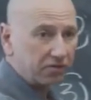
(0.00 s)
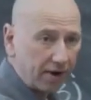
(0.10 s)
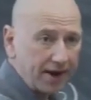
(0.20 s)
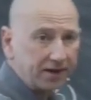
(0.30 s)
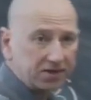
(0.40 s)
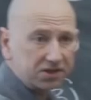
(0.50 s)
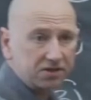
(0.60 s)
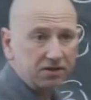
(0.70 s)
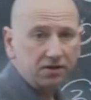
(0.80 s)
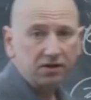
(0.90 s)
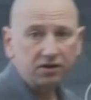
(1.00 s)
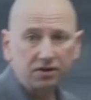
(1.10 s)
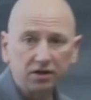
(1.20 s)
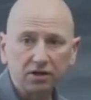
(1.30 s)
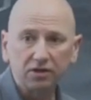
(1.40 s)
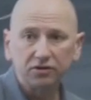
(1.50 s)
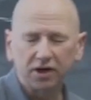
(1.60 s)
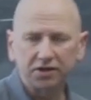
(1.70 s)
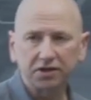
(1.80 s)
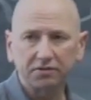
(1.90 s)
the right. It's
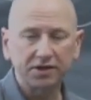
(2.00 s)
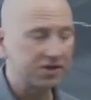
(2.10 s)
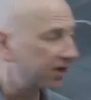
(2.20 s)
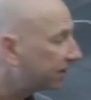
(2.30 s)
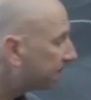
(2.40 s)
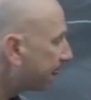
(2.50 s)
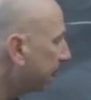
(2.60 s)
non-decreasing,